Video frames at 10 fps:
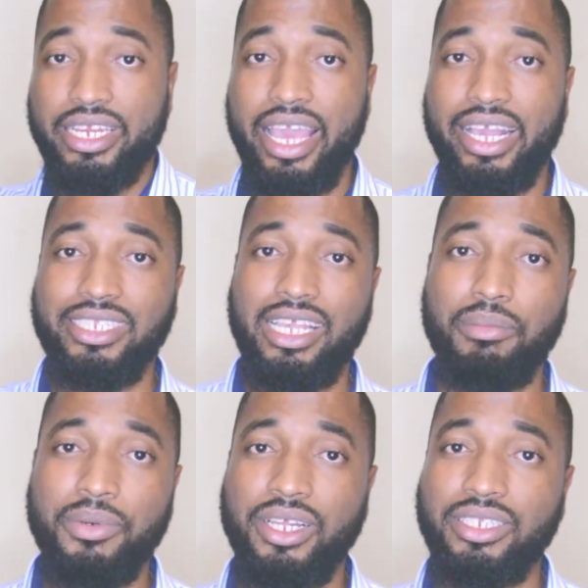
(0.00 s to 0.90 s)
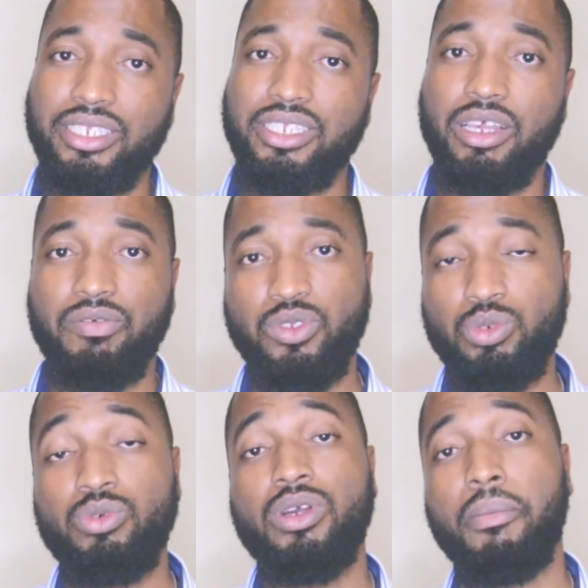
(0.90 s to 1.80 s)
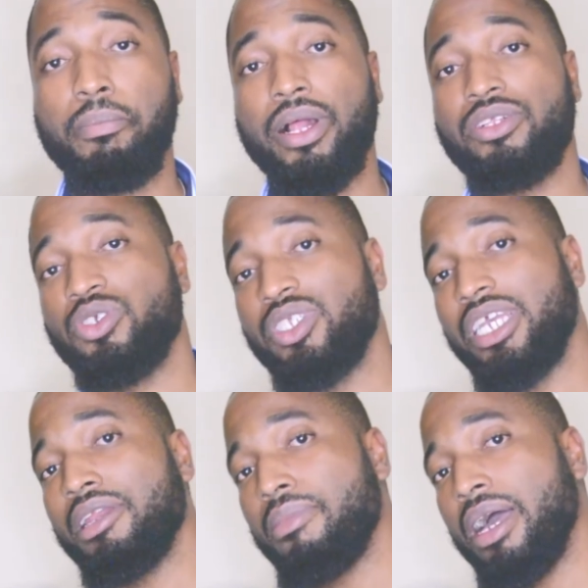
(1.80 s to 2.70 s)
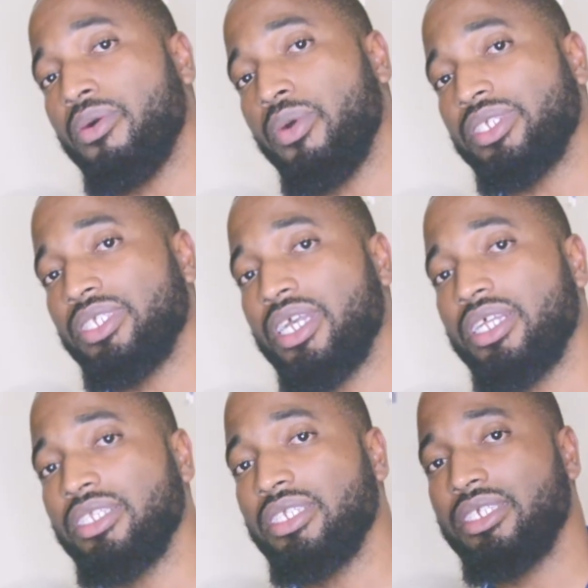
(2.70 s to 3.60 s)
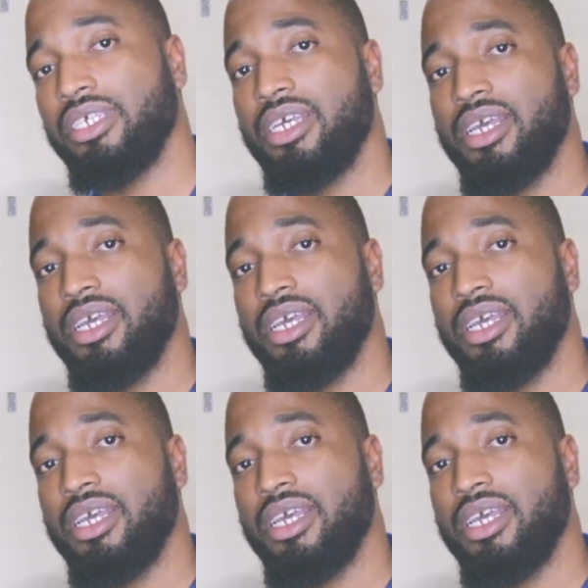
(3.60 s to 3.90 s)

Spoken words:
The exam consists of 2 compulsory 10-mark questions.